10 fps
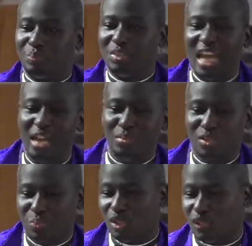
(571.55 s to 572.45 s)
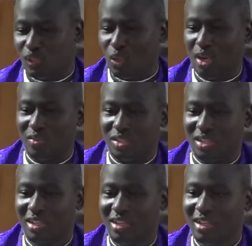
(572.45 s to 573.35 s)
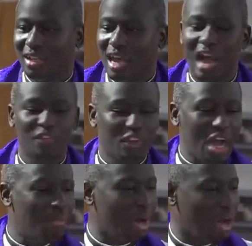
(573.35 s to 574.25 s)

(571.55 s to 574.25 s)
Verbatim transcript: names, beautiful ones, have come